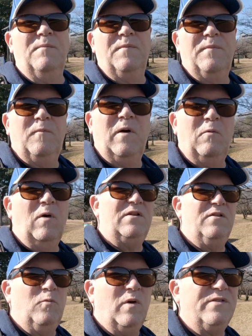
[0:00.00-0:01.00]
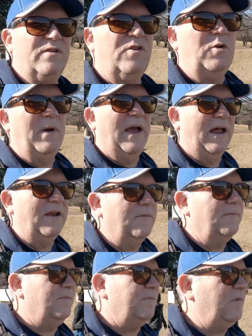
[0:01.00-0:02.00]
Wasn't too bad.
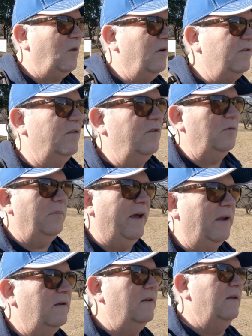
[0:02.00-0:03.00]
Wasn't too bad.